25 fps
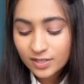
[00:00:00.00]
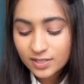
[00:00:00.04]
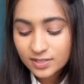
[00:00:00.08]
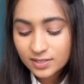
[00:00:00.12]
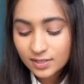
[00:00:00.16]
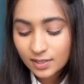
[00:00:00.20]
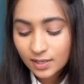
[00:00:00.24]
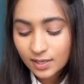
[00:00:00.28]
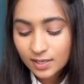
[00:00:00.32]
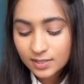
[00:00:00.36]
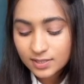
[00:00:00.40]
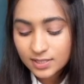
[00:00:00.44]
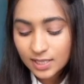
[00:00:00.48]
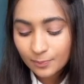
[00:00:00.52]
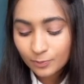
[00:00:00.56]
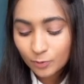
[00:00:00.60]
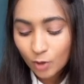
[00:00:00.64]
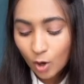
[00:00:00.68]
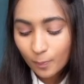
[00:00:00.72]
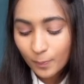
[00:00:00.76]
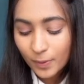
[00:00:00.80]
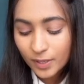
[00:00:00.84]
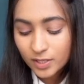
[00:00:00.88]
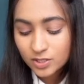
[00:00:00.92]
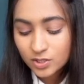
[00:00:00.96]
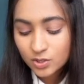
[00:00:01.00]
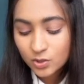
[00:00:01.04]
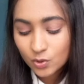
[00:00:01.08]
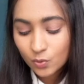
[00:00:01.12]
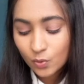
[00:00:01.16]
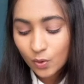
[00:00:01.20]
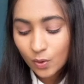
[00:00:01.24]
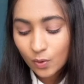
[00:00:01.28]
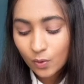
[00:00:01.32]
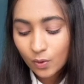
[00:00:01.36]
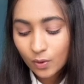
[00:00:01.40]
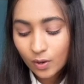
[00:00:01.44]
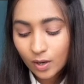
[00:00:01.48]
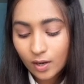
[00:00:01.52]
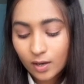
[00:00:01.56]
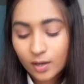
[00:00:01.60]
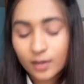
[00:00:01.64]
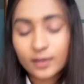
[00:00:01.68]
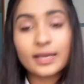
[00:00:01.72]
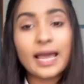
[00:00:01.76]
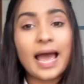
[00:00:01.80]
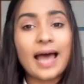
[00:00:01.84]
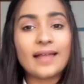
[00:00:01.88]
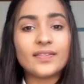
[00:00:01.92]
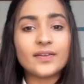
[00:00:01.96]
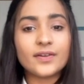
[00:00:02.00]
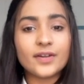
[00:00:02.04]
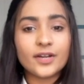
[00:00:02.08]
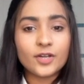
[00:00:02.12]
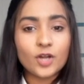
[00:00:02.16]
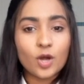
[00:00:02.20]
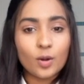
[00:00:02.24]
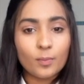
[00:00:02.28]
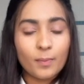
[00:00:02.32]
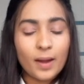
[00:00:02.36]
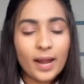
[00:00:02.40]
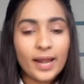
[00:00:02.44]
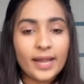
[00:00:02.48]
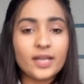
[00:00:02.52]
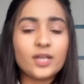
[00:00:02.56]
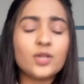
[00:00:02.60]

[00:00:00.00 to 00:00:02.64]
subtopics you gather in your mind,